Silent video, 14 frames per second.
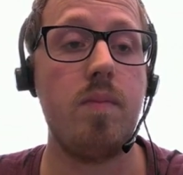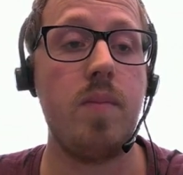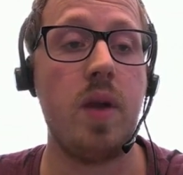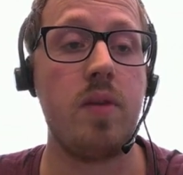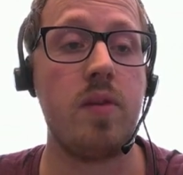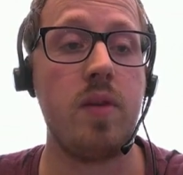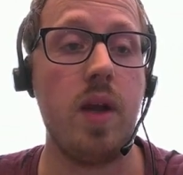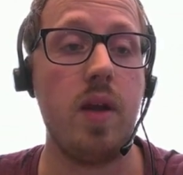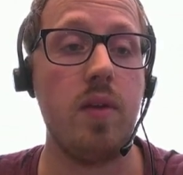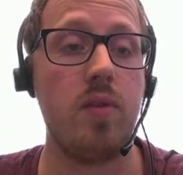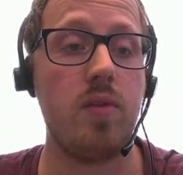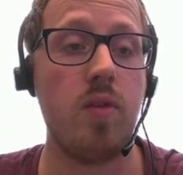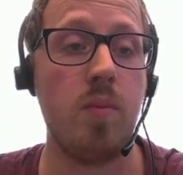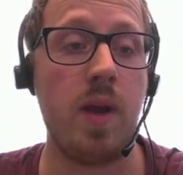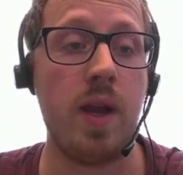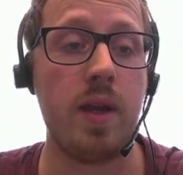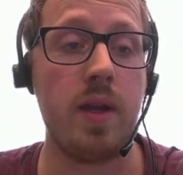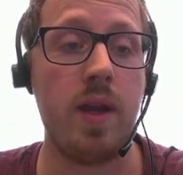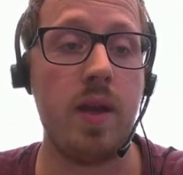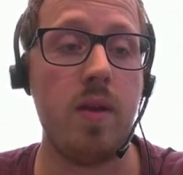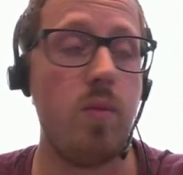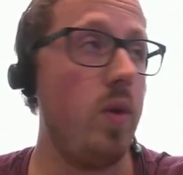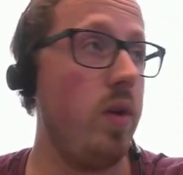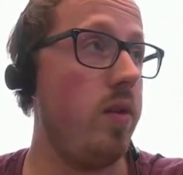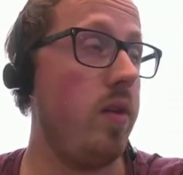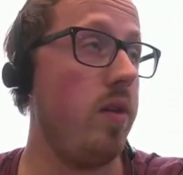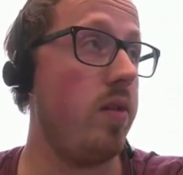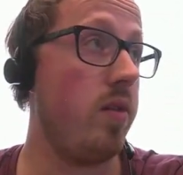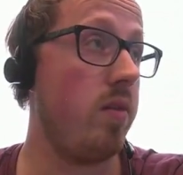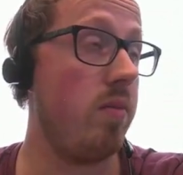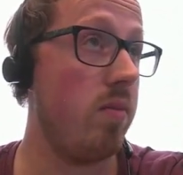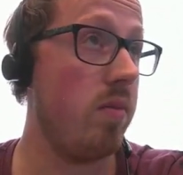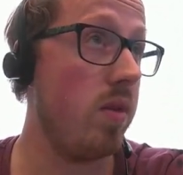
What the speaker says: Passia scoparia, which is,